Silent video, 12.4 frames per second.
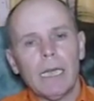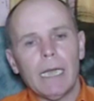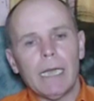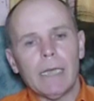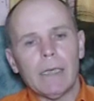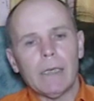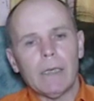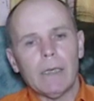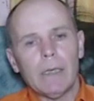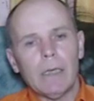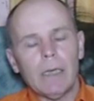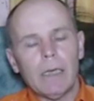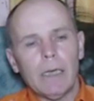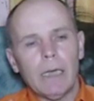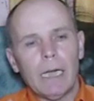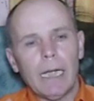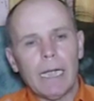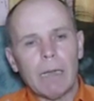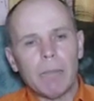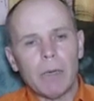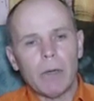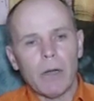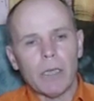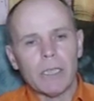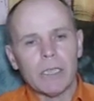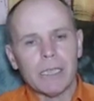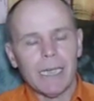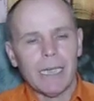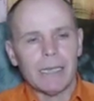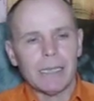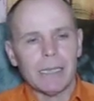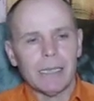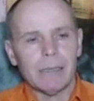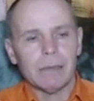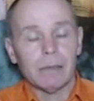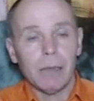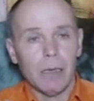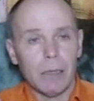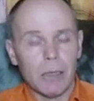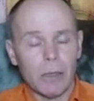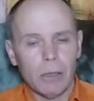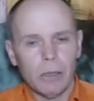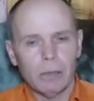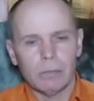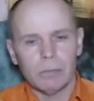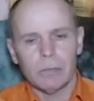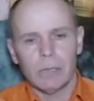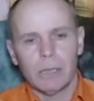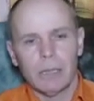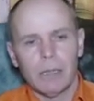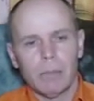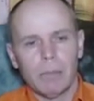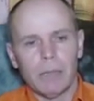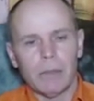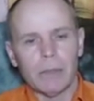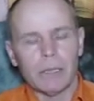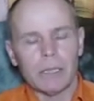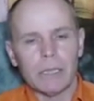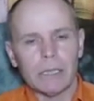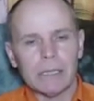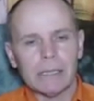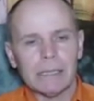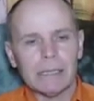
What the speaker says: And I come across as an arsehole because